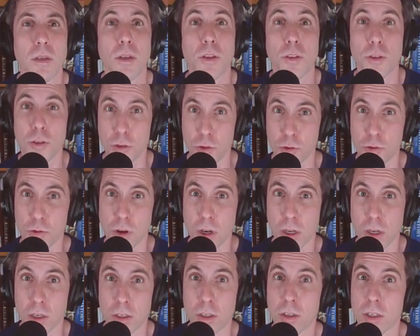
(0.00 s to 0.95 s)
The new drug
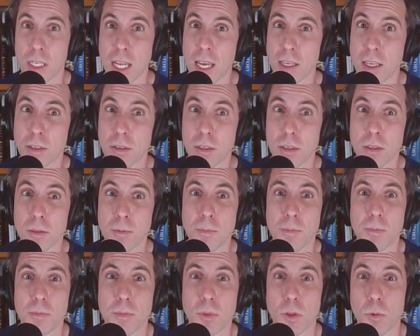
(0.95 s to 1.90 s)
on her desk,
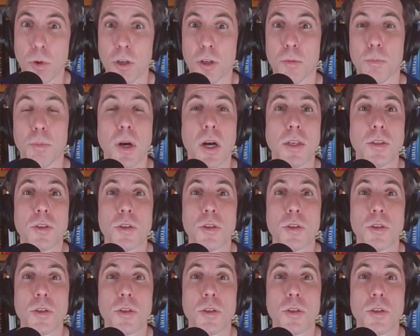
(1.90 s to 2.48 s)
the one her boss